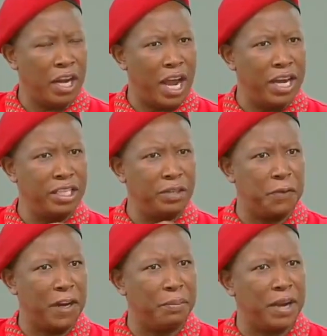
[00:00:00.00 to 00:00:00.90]
When I
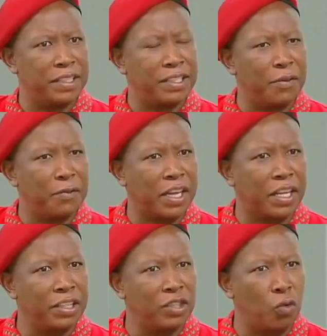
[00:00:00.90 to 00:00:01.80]
defend myself
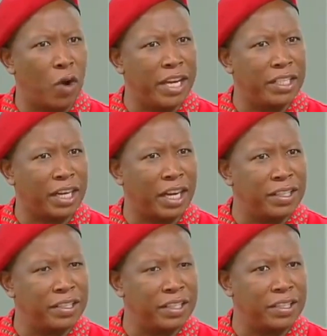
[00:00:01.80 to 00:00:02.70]
against white
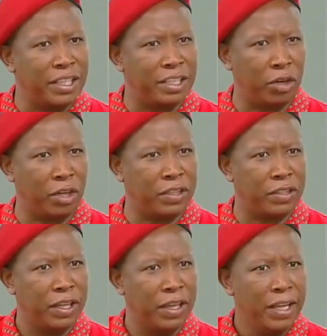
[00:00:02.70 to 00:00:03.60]
racists and
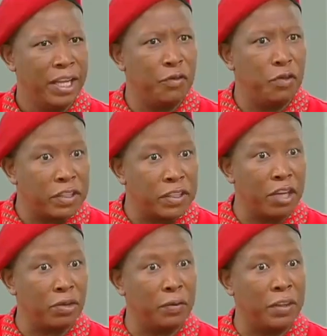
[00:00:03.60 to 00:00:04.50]
terrorists, if you are
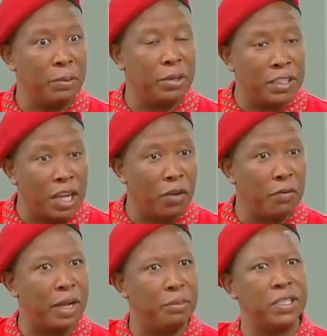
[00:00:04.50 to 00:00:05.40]
scared of them, it's none
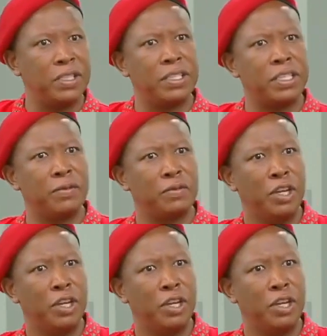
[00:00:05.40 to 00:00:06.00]
of my business, Chief.